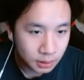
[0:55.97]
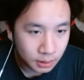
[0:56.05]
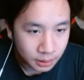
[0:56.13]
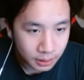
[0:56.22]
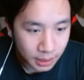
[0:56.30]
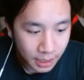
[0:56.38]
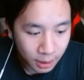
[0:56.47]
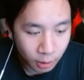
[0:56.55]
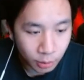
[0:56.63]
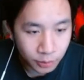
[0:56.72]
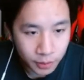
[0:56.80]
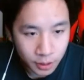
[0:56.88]
Now we
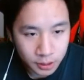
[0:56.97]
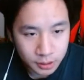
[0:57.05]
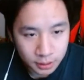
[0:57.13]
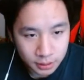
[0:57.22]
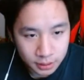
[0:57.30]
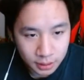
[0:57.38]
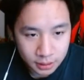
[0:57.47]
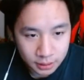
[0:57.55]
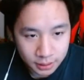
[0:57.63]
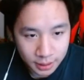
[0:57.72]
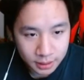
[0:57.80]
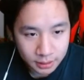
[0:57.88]
focus on the 6 and
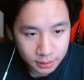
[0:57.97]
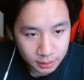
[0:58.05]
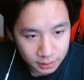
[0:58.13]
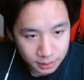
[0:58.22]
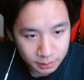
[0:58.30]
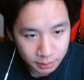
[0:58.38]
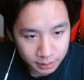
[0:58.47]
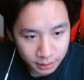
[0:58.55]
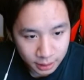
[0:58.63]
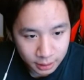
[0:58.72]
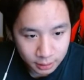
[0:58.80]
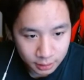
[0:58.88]
10. So 6 plus
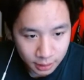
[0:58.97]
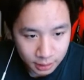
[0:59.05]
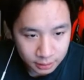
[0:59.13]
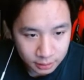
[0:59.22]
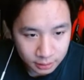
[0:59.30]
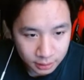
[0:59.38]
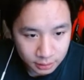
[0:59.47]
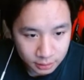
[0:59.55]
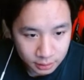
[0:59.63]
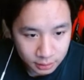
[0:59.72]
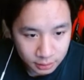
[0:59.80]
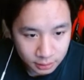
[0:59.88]
10, that is just
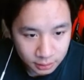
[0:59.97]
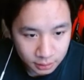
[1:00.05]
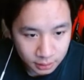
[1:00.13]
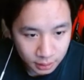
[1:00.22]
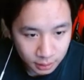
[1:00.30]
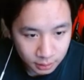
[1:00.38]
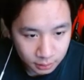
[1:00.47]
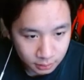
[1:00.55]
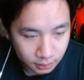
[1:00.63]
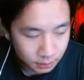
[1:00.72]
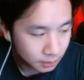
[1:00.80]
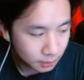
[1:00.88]
16.
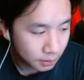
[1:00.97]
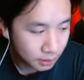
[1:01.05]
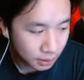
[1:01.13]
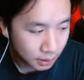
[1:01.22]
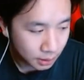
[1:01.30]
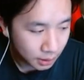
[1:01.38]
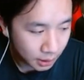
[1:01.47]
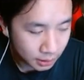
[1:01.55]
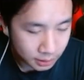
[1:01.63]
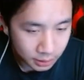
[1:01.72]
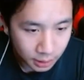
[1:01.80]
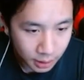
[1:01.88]
And
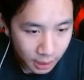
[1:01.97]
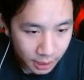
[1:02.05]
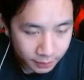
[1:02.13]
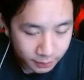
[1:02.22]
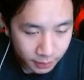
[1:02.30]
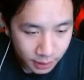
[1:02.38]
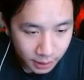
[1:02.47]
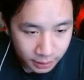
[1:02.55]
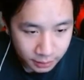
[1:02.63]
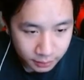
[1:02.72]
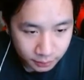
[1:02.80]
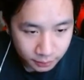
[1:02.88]
so I divide
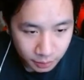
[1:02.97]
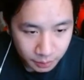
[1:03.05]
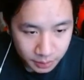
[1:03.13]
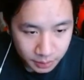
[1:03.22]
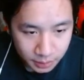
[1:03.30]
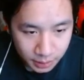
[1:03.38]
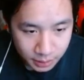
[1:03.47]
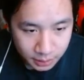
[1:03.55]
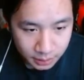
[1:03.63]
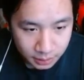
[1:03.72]
4 both sides.